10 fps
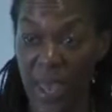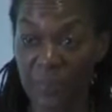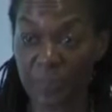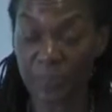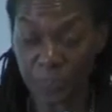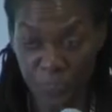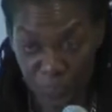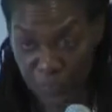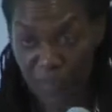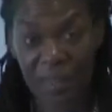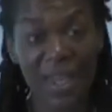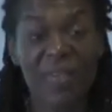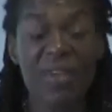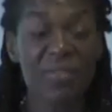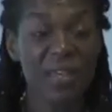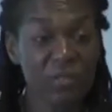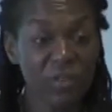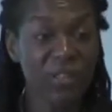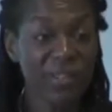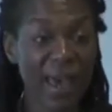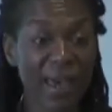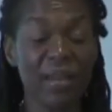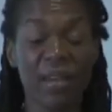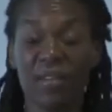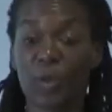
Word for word: get. And then they looked at